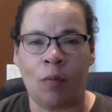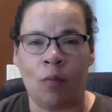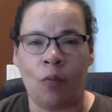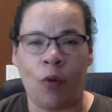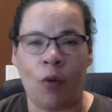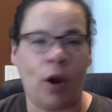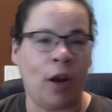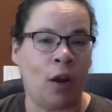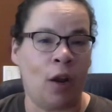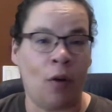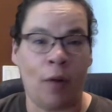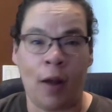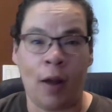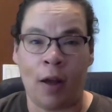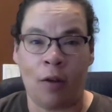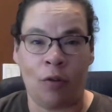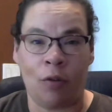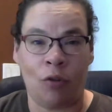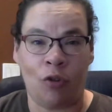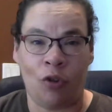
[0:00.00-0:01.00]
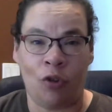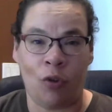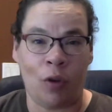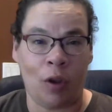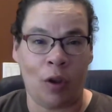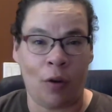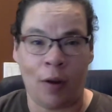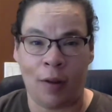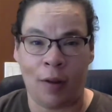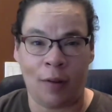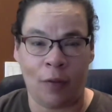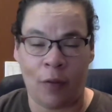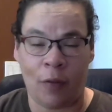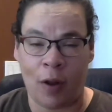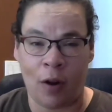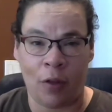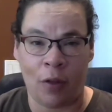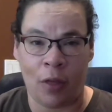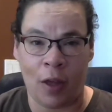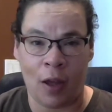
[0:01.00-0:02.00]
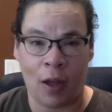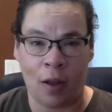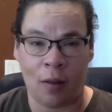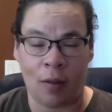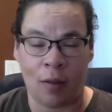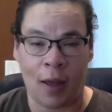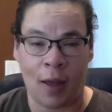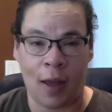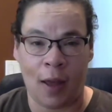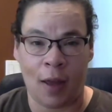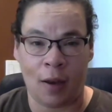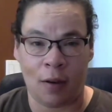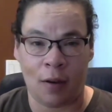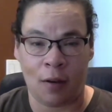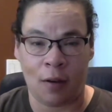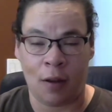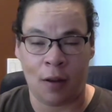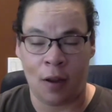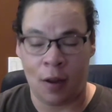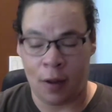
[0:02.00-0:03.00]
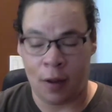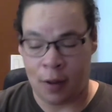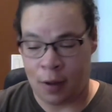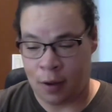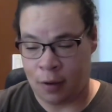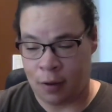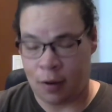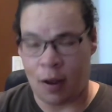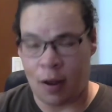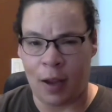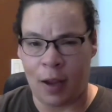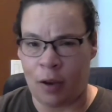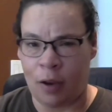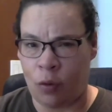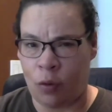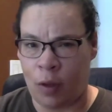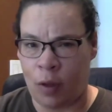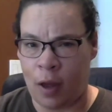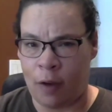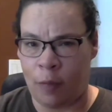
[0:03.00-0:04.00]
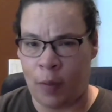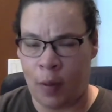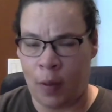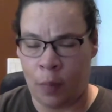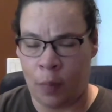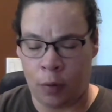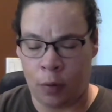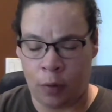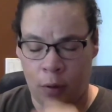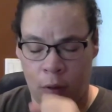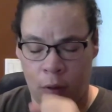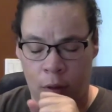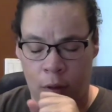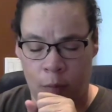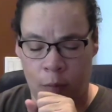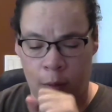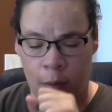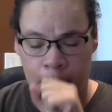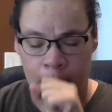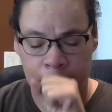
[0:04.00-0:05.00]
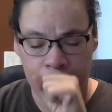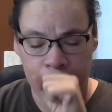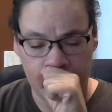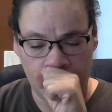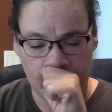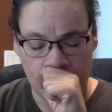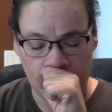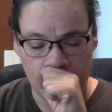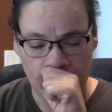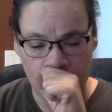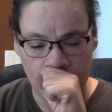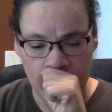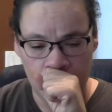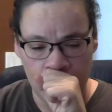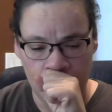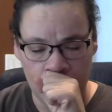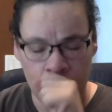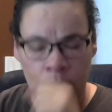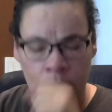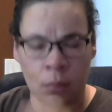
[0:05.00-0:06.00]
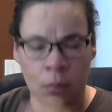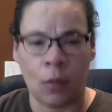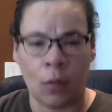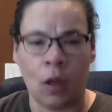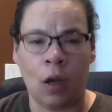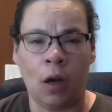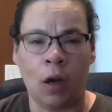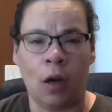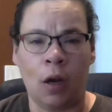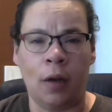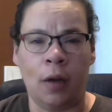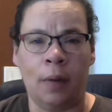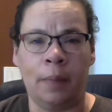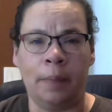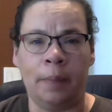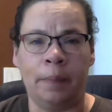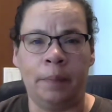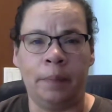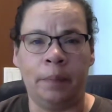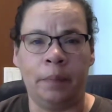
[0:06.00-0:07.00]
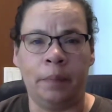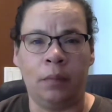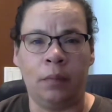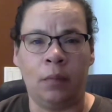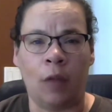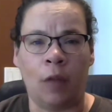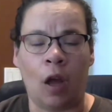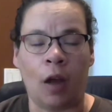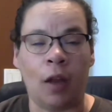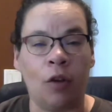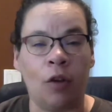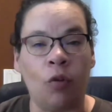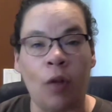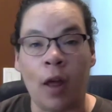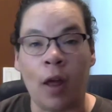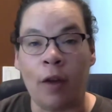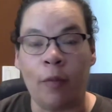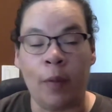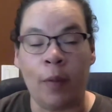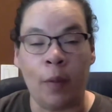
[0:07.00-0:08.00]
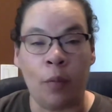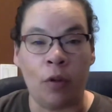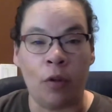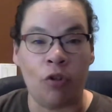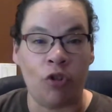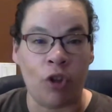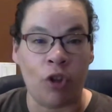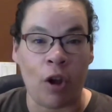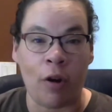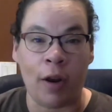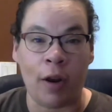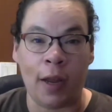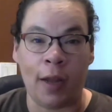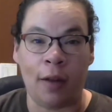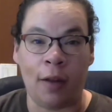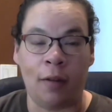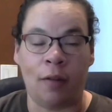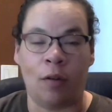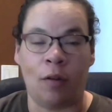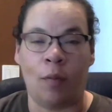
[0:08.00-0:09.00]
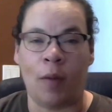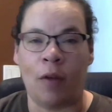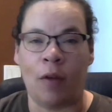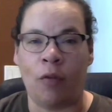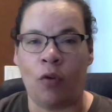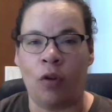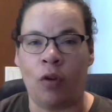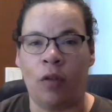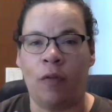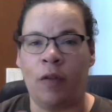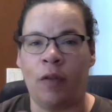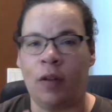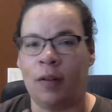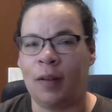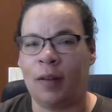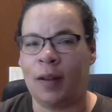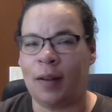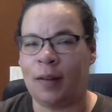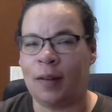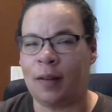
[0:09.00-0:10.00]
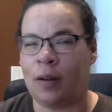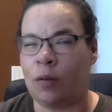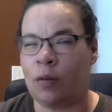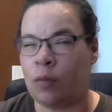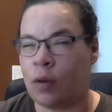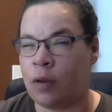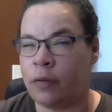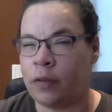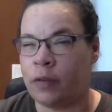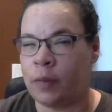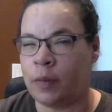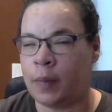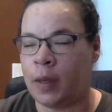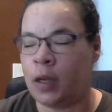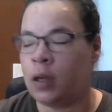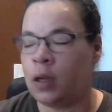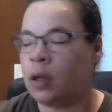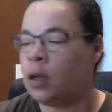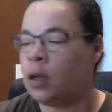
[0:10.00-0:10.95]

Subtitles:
running around doing crazy fair things and talking to a lot of people, excuse me, talking to a lot of people and shouting, and so my voice feels like it's a little rough to me.